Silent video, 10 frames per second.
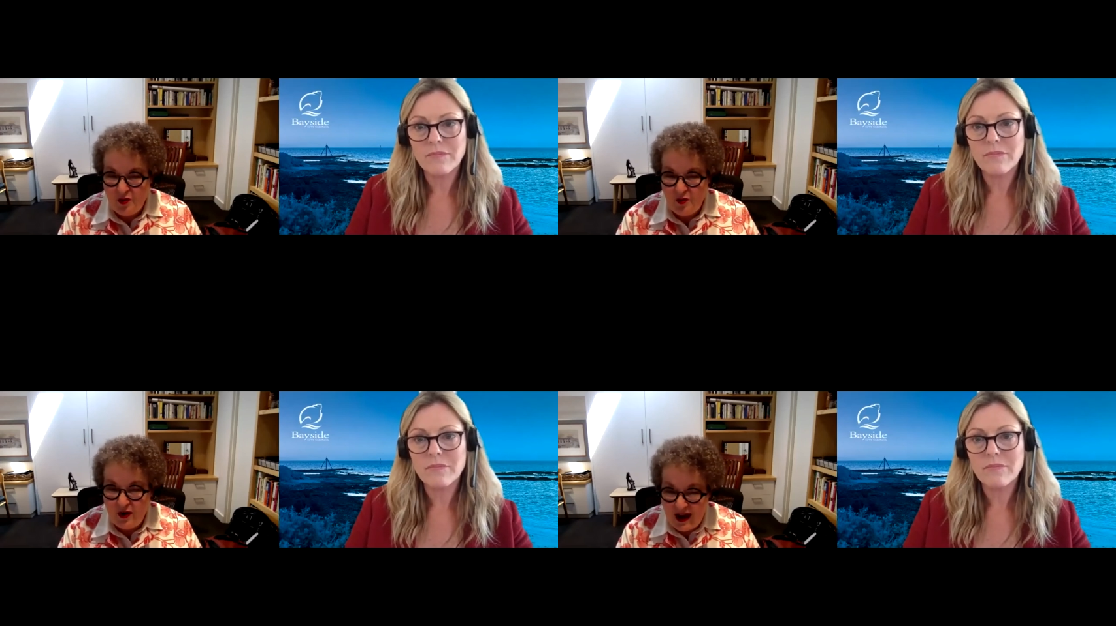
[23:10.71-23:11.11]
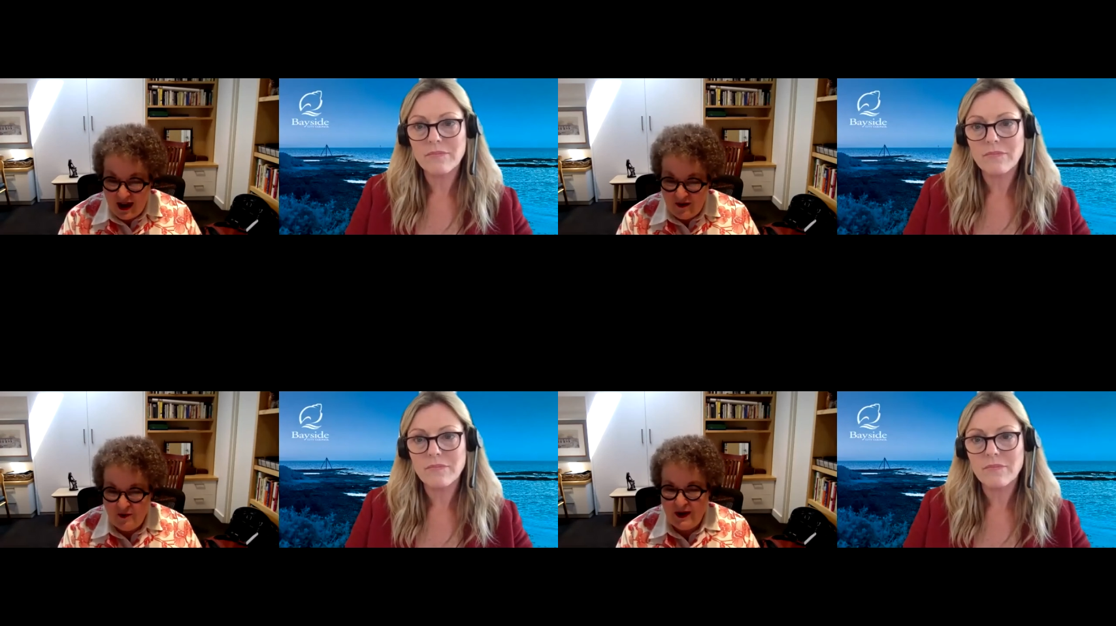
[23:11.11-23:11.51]
Speaker 1: we
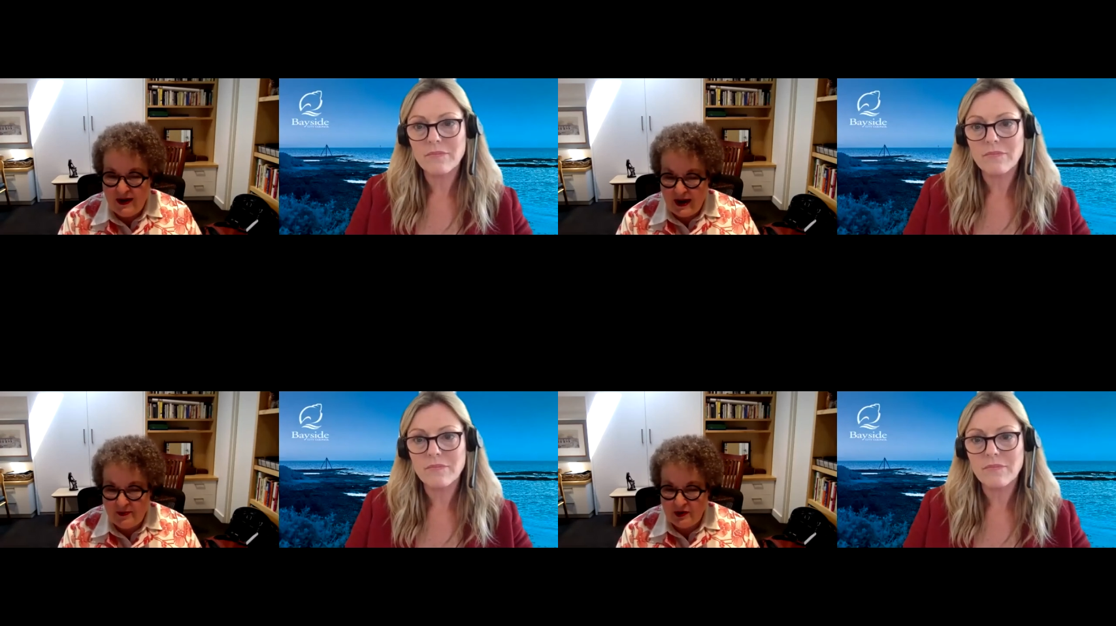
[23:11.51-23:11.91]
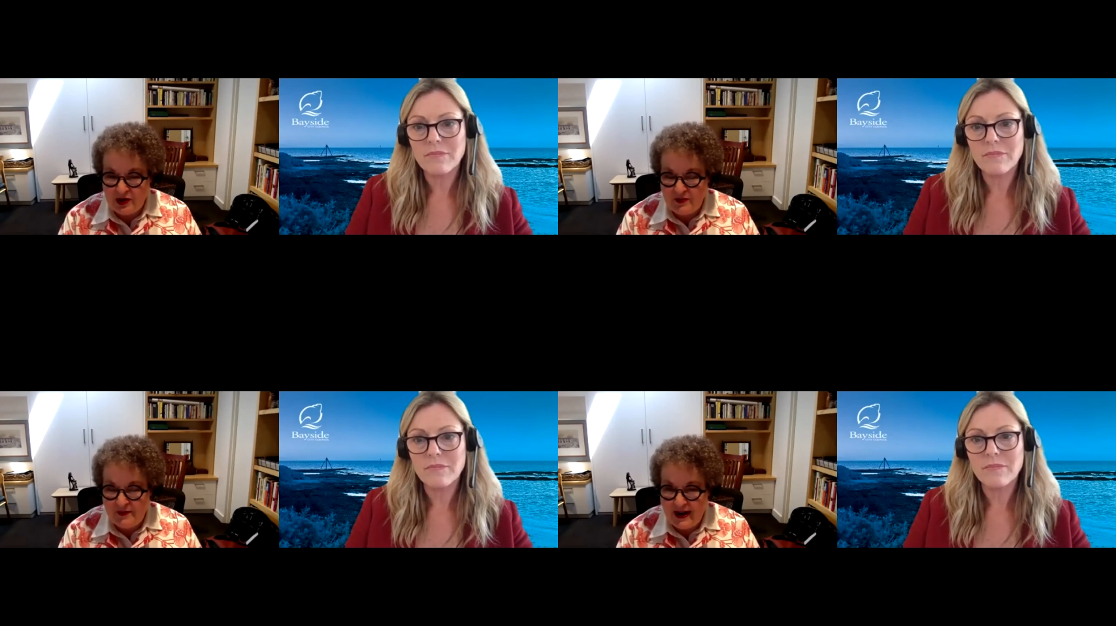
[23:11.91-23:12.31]
have been able
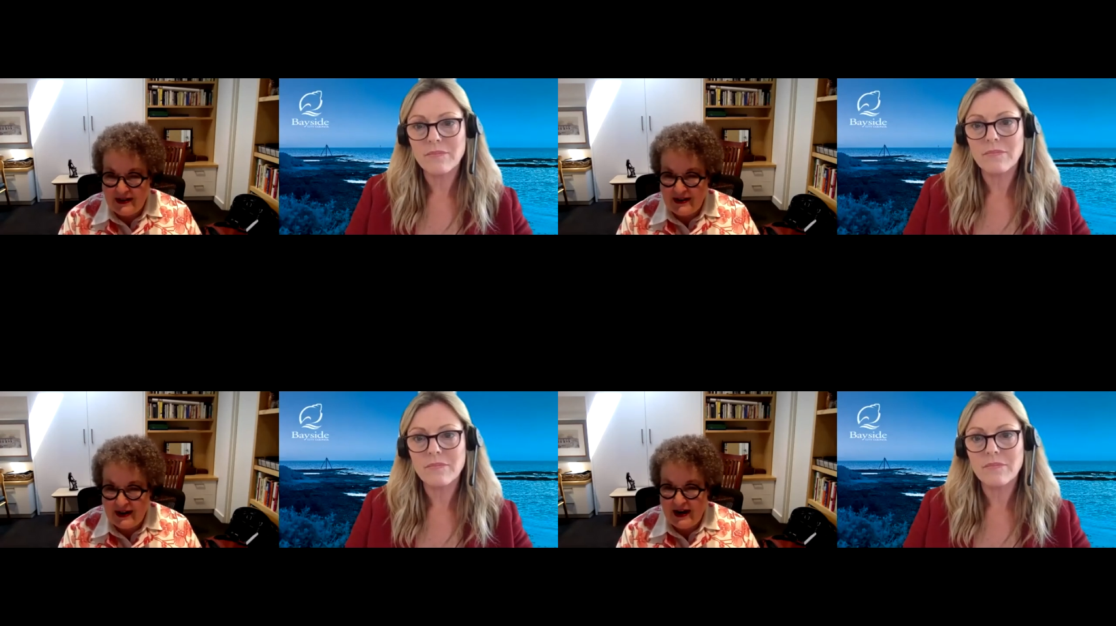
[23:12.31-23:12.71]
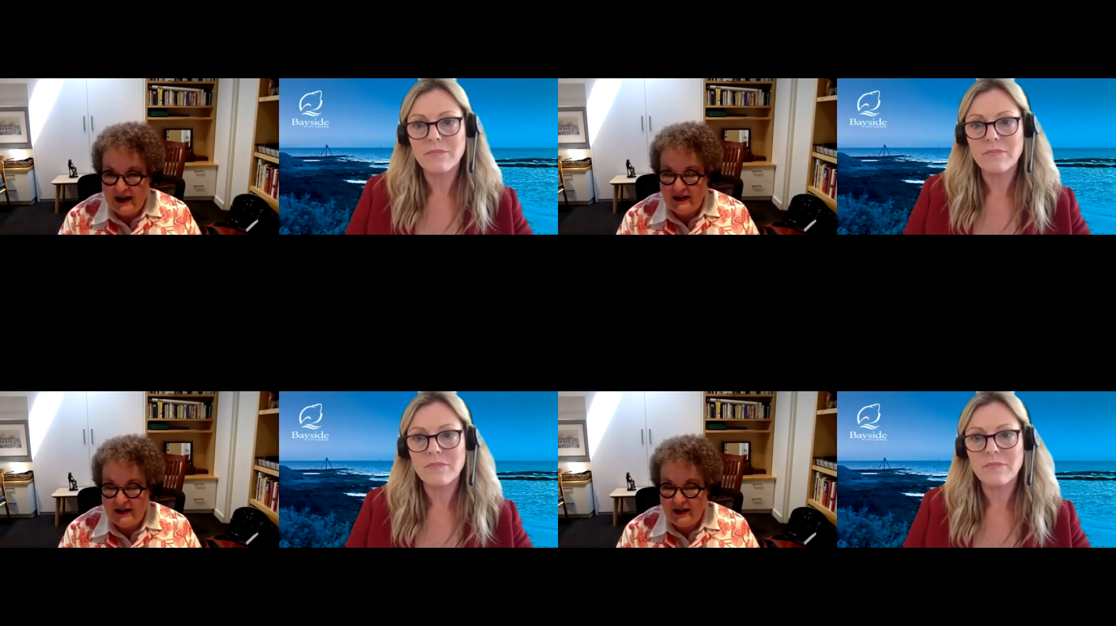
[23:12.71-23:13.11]
to
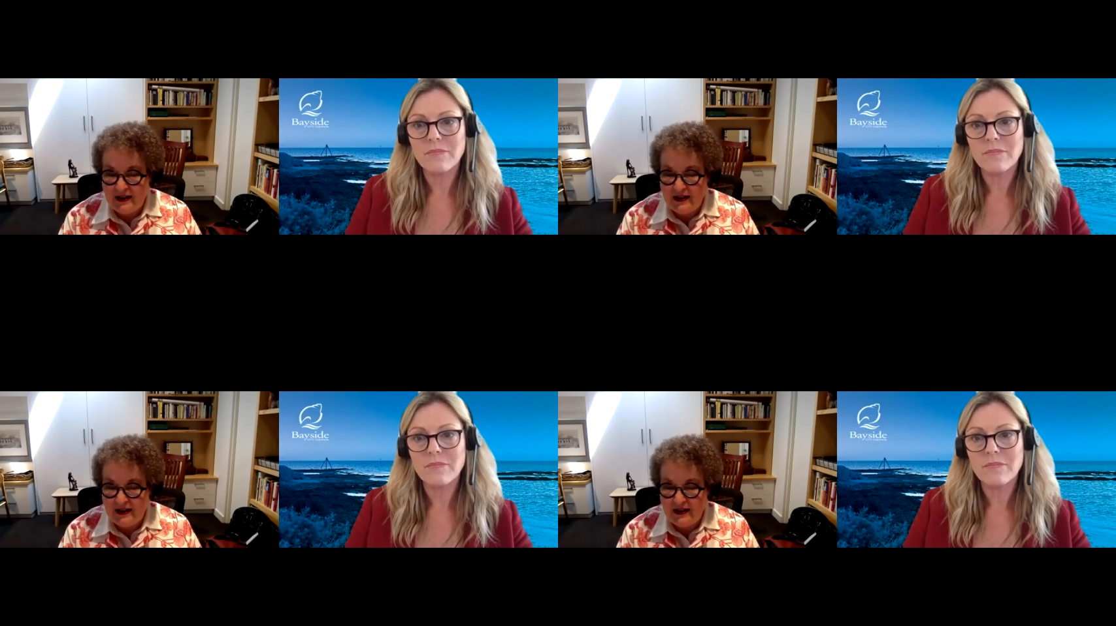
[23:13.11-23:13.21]
maintain